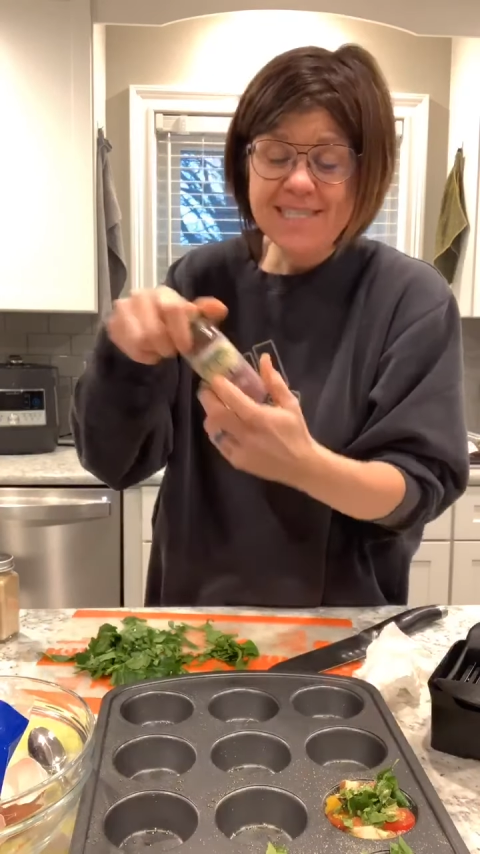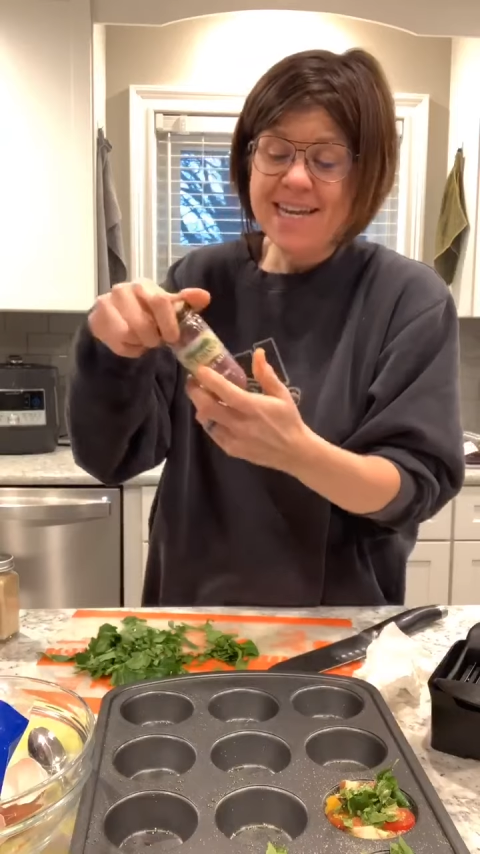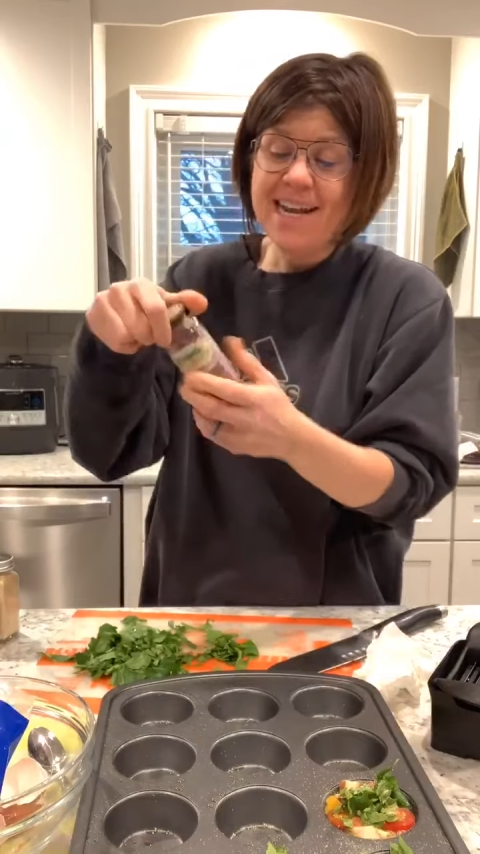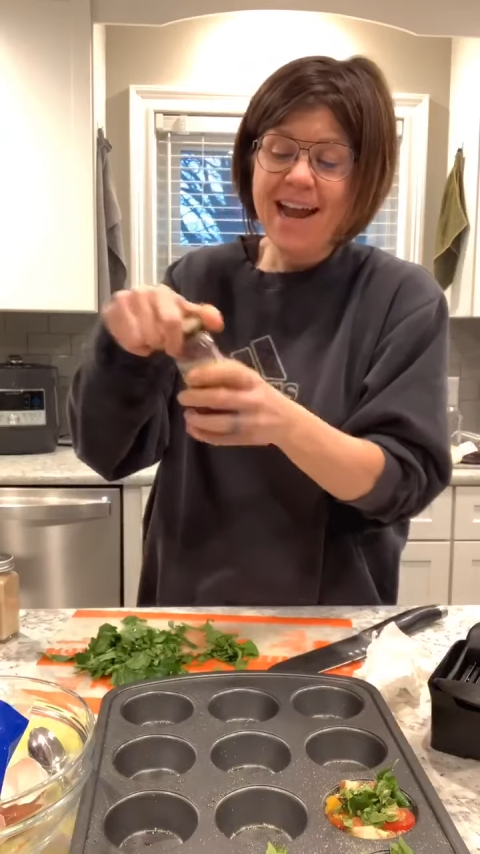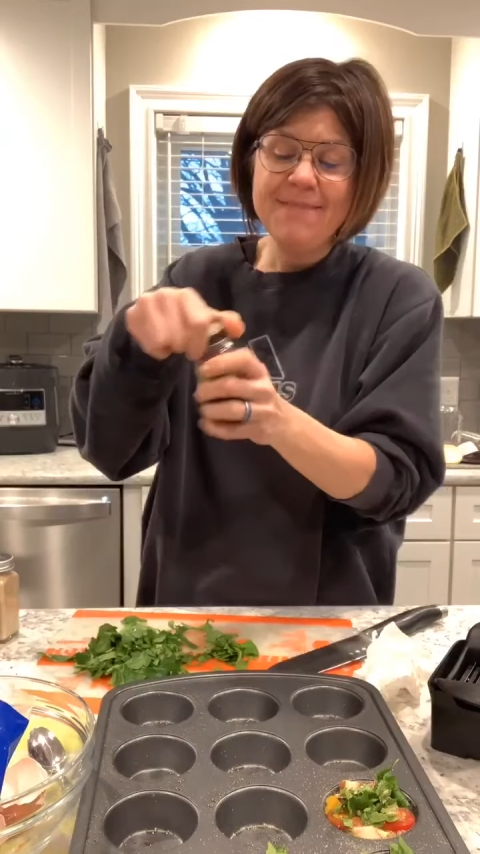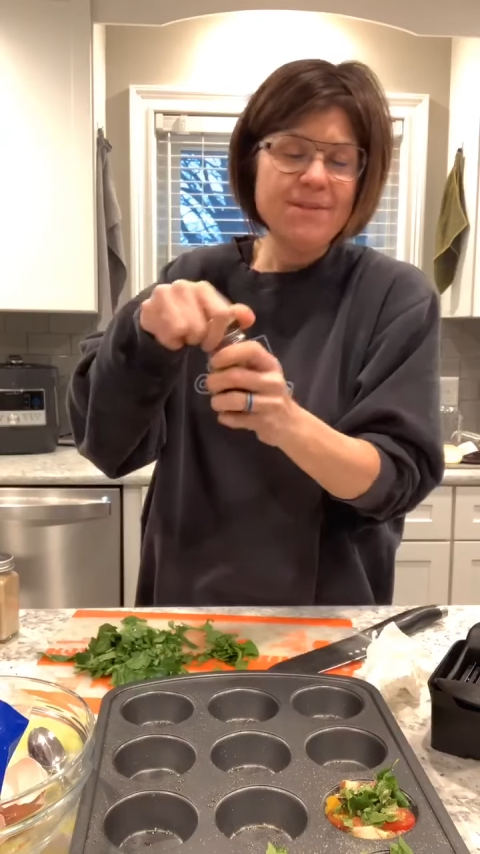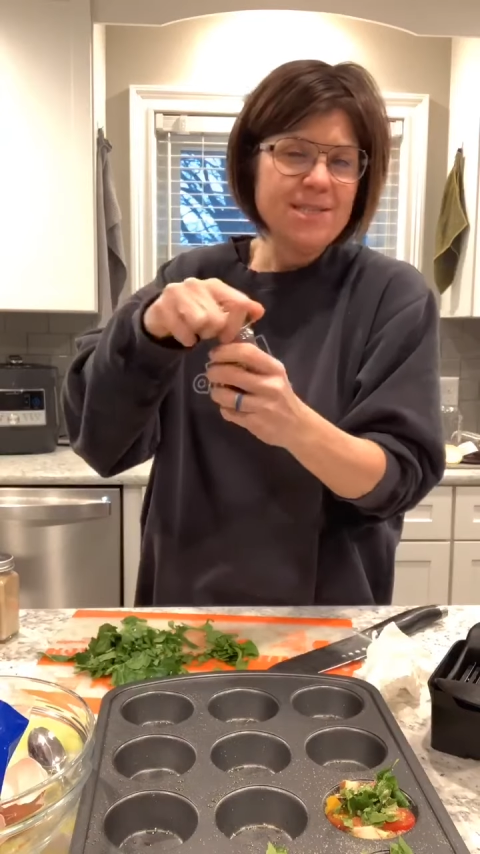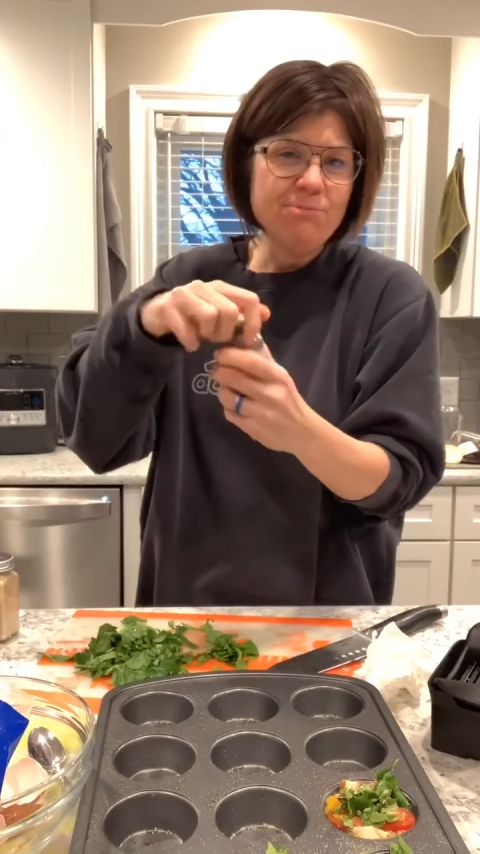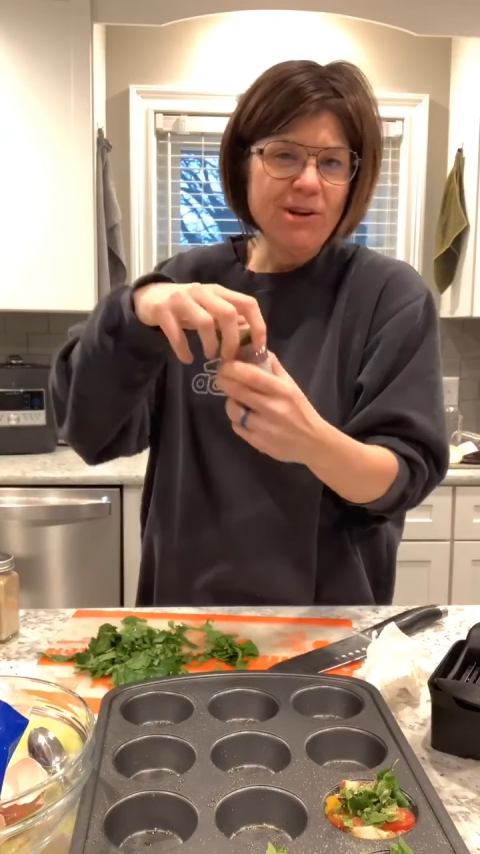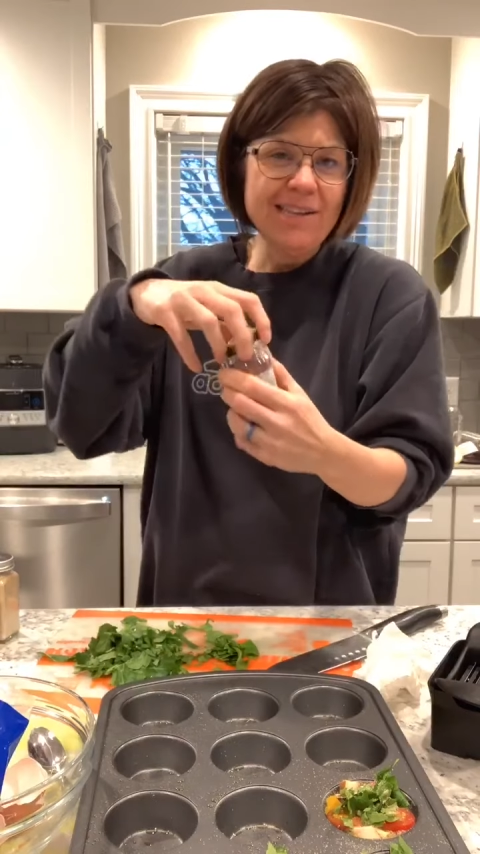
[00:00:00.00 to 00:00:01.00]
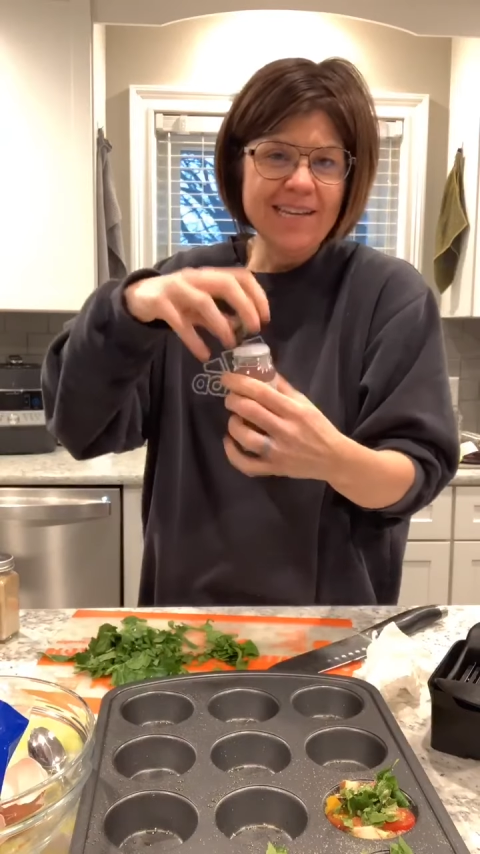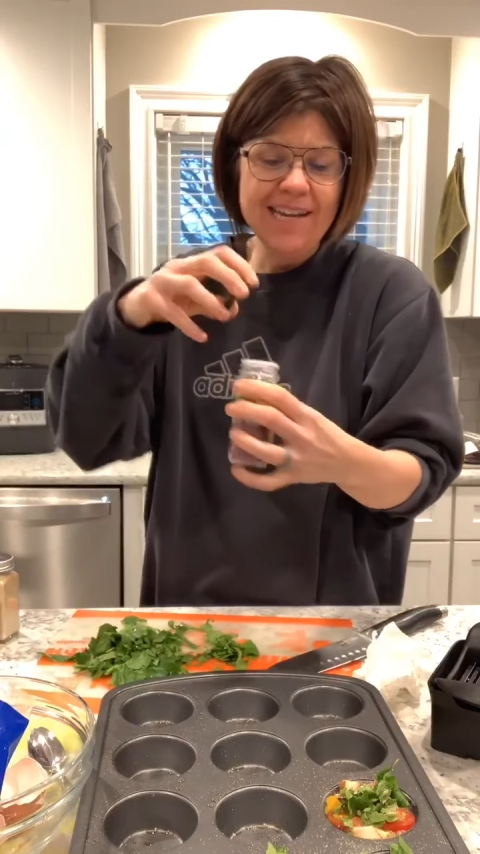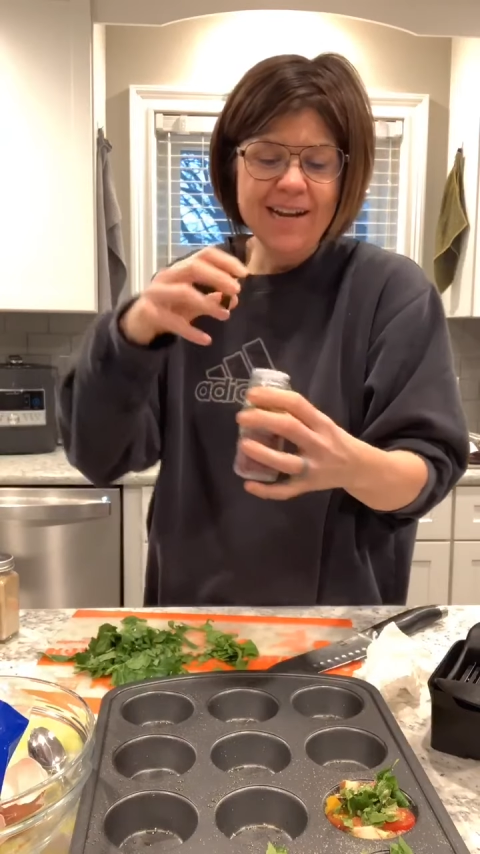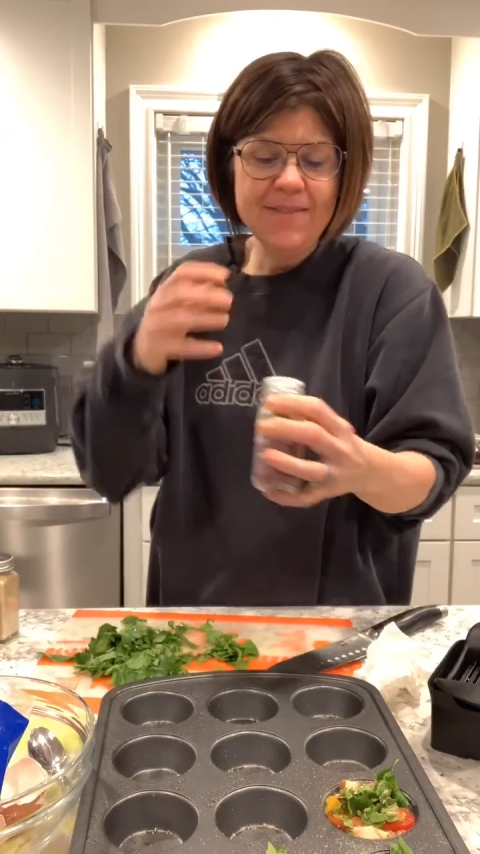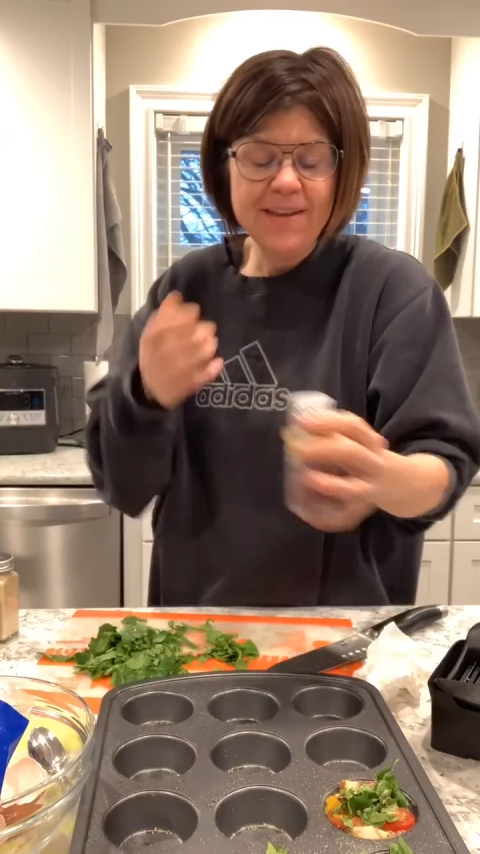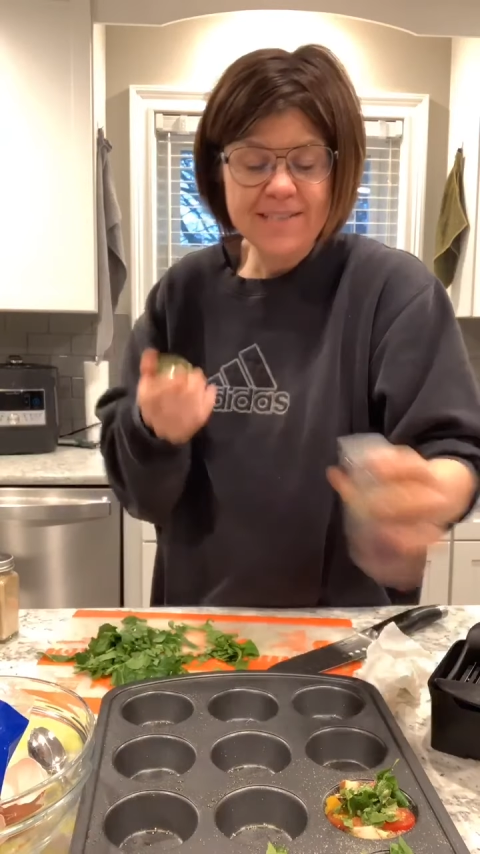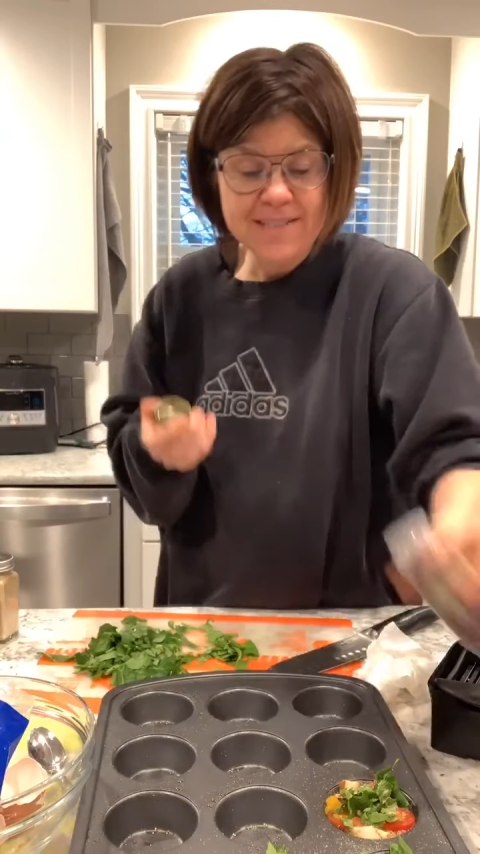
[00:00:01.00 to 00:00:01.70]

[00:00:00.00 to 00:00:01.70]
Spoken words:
and I've been sprinkling it on things.